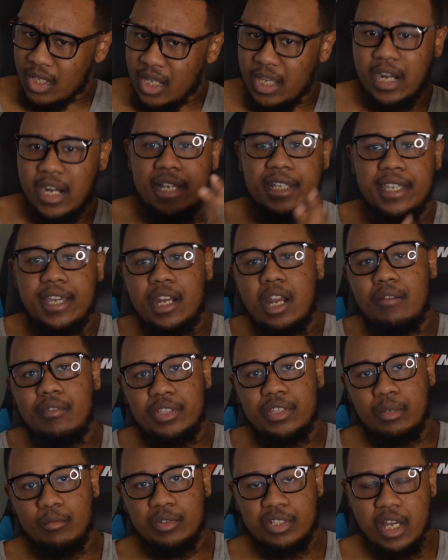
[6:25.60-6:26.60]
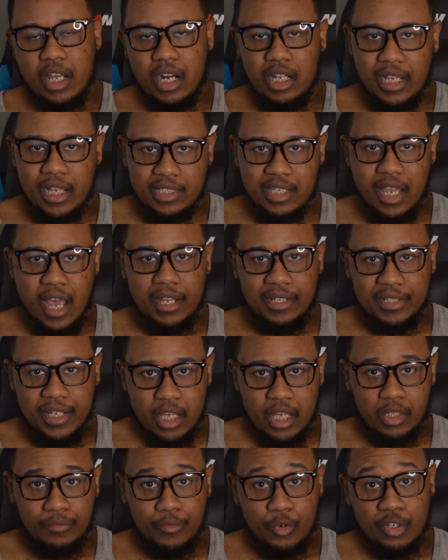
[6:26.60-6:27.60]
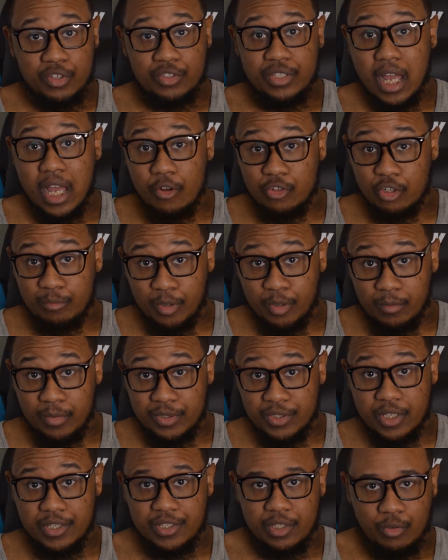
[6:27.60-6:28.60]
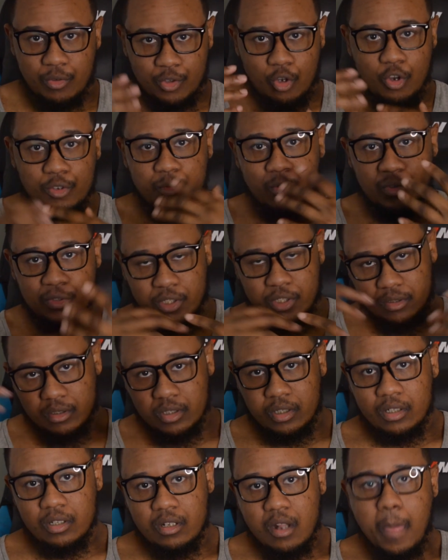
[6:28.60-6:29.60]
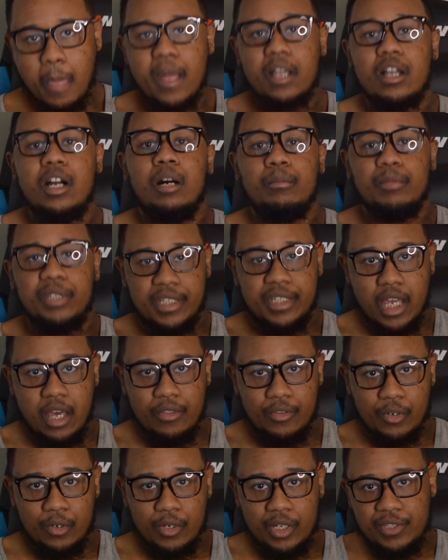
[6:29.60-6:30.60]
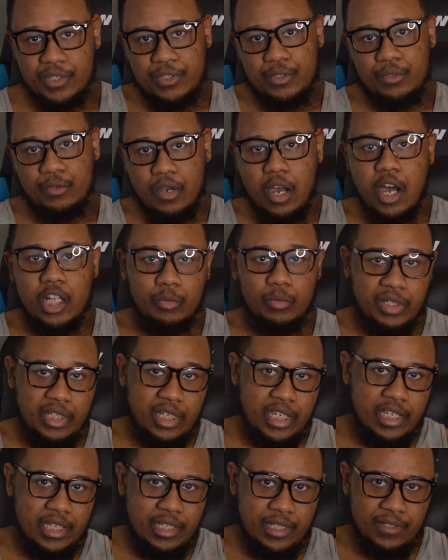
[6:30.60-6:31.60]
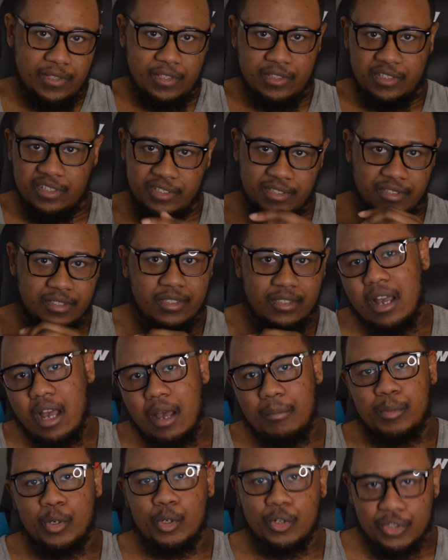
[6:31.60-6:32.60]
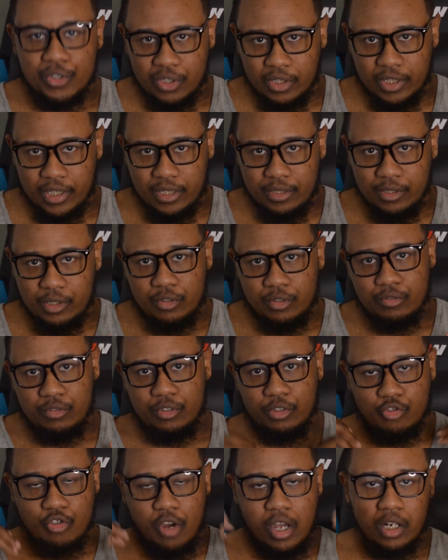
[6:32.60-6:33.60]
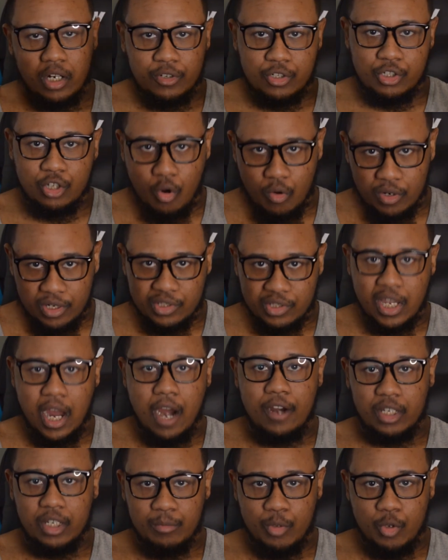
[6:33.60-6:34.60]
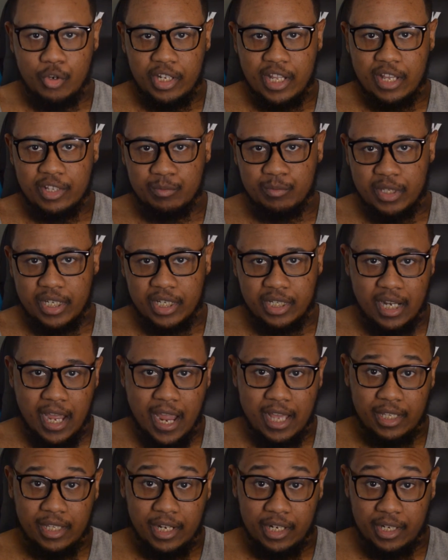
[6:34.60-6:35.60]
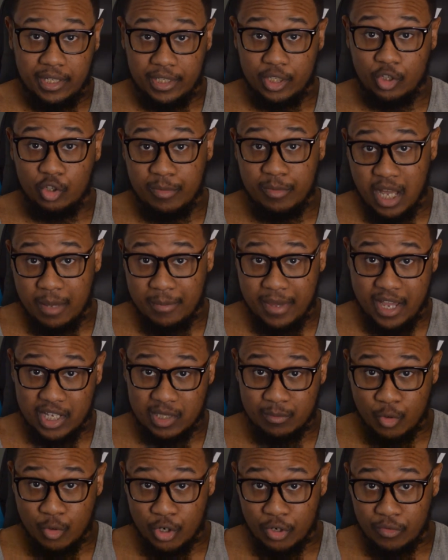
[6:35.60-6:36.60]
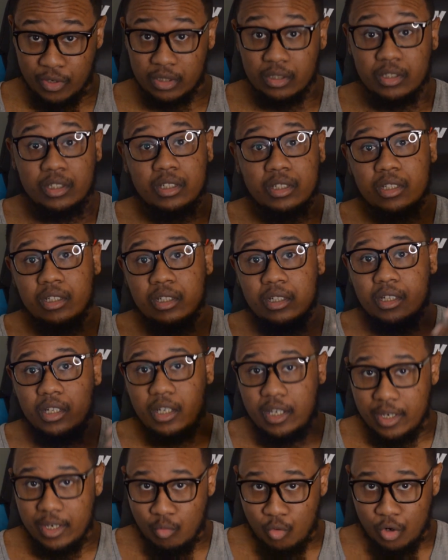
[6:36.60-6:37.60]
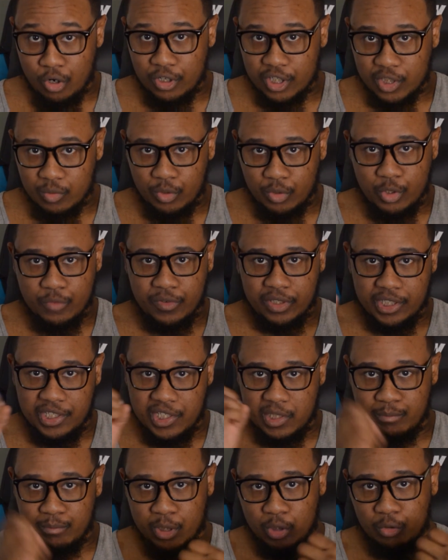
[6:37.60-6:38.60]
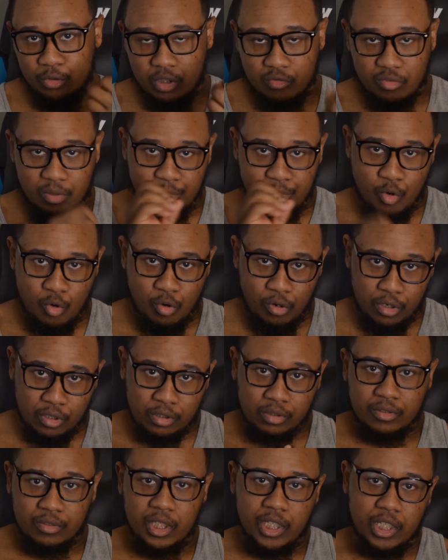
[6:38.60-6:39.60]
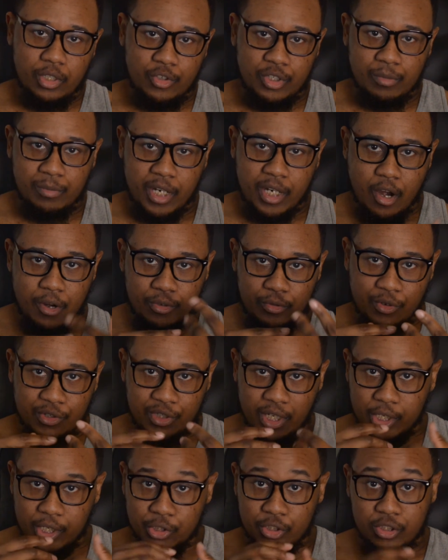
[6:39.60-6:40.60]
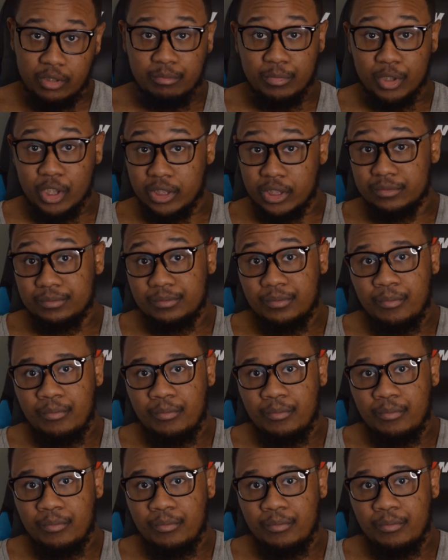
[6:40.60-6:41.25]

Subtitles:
And I get everything was kind of like tied together for nostalgia purposes, and it was all supposed to come together into Halloween Ends. It just, personally, you're trying to show an entire community that's being annihilated and killed by a mass murderer. It works when you've at least built a rapport and there's some characterization, but